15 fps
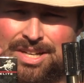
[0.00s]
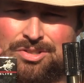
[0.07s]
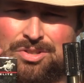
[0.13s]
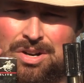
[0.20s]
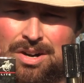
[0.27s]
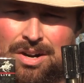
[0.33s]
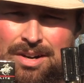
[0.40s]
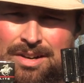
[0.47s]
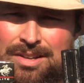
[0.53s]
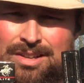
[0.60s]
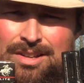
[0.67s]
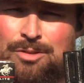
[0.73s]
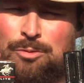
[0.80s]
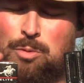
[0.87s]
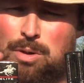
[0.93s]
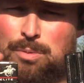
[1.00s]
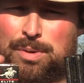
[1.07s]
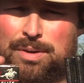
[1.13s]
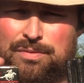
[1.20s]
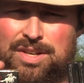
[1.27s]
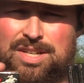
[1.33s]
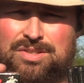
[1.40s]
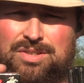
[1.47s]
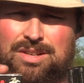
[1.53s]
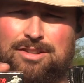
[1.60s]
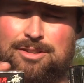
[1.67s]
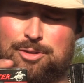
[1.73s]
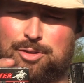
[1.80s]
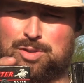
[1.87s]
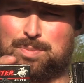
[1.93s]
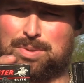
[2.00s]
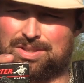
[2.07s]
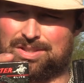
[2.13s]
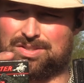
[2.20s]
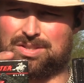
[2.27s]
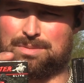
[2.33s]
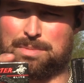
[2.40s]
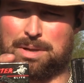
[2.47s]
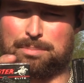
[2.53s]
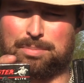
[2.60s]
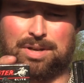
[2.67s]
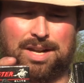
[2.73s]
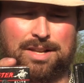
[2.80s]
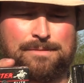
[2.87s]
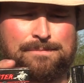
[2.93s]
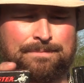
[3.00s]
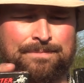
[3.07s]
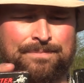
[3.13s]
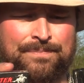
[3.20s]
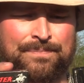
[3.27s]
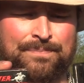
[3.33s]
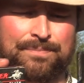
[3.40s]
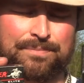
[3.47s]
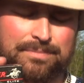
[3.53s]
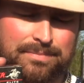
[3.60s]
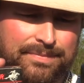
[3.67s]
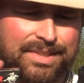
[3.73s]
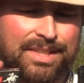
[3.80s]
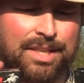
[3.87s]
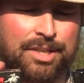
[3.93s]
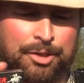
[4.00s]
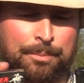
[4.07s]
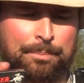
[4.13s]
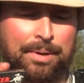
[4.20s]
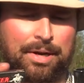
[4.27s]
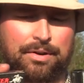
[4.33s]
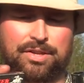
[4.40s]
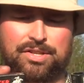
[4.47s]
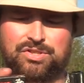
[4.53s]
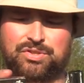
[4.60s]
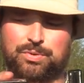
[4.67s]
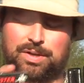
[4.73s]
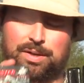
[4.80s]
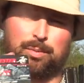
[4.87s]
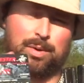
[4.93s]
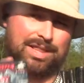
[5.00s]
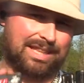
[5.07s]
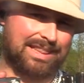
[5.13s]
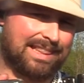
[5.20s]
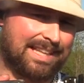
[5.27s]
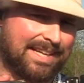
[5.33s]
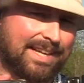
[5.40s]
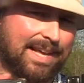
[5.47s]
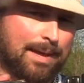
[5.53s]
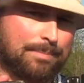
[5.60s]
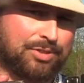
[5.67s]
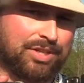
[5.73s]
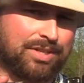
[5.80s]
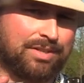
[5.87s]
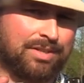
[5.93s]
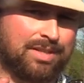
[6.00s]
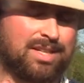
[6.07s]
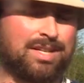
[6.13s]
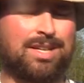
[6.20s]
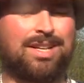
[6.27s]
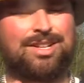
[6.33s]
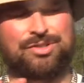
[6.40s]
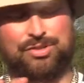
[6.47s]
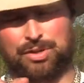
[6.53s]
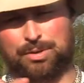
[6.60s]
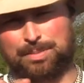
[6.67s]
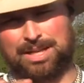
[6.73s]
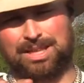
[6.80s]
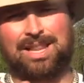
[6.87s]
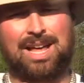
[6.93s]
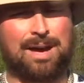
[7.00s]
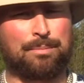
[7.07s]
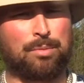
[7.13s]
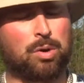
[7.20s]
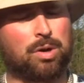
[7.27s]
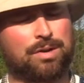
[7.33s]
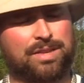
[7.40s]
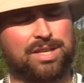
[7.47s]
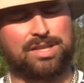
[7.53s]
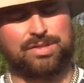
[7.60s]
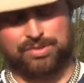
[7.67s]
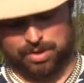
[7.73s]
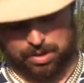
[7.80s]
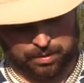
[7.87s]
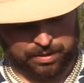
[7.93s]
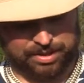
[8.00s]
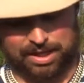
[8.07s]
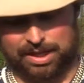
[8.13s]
XR. What we're fixing to do is put this in my Beretta and compare these three with a lead option. It's going to be a lot more of these going.